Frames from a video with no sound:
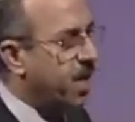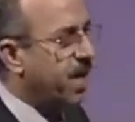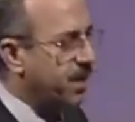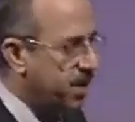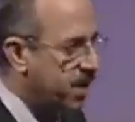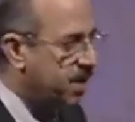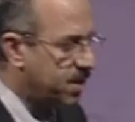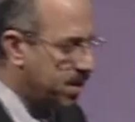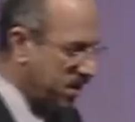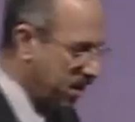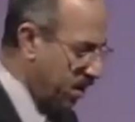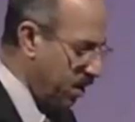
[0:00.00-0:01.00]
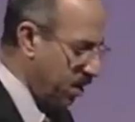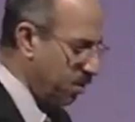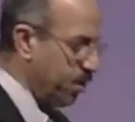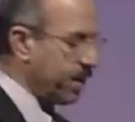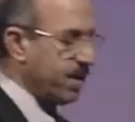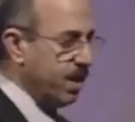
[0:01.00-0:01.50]
I did.
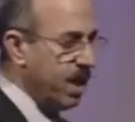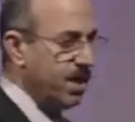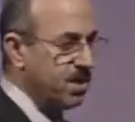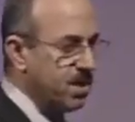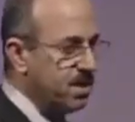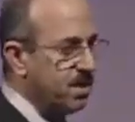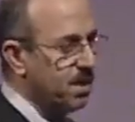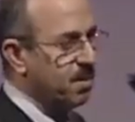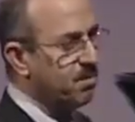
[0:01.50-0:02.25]
But later,